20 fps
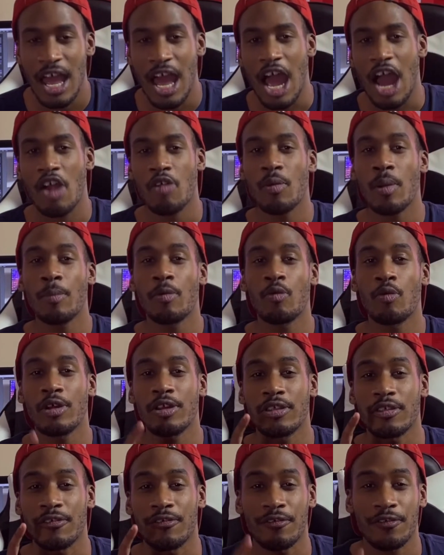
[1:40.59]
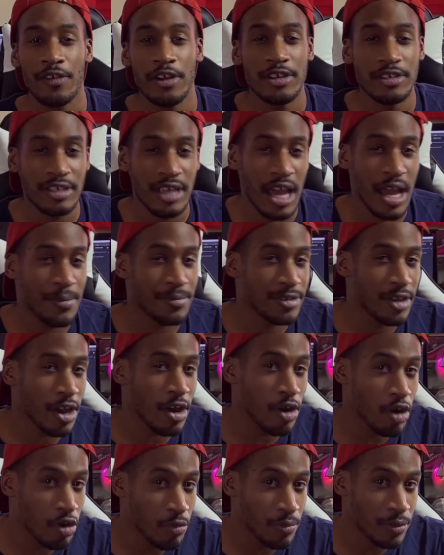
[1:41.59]
I remember one of the first apps I
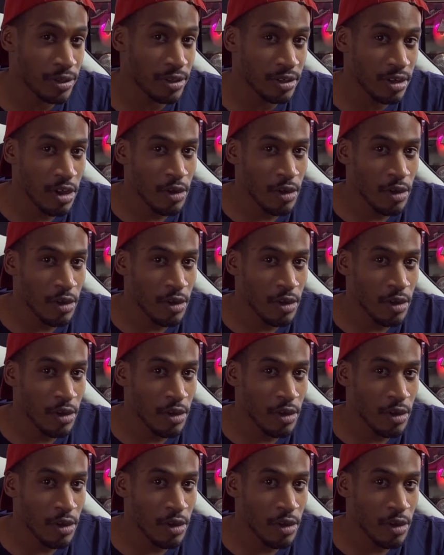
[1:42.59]
opened